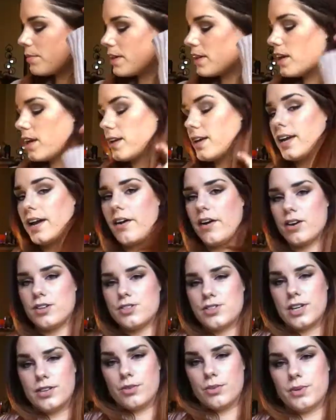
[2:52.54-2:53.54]
going to carry on
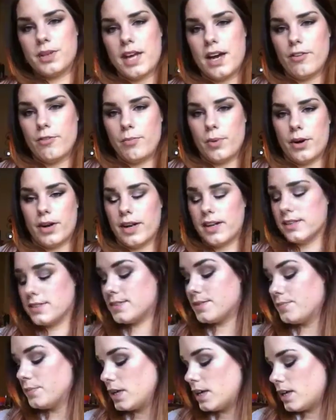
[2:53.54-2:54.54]
straight through with E.L.F
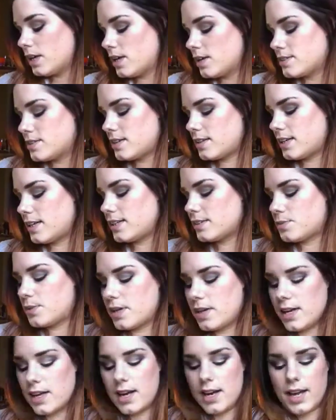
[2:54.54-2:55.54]
products. So the next
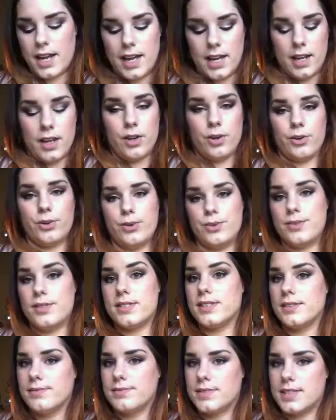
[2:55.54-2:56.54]
one I
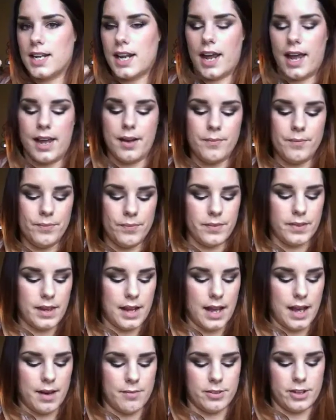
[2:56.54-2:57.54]
used today
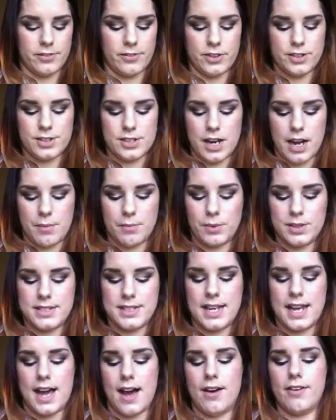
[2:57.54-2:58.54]
for the first time was
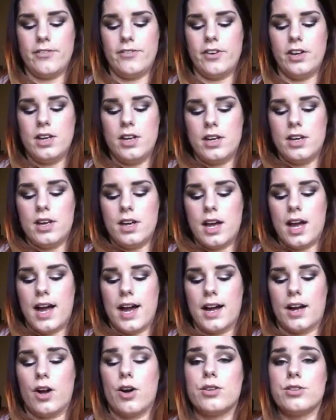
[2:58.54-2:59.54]
the E.L.F
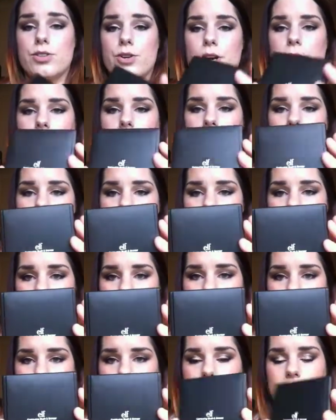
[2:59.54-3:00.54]
contouring blush and
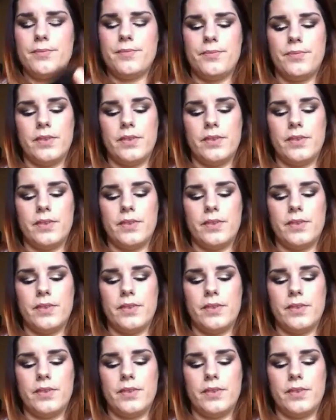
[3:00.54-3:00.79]
bronzer.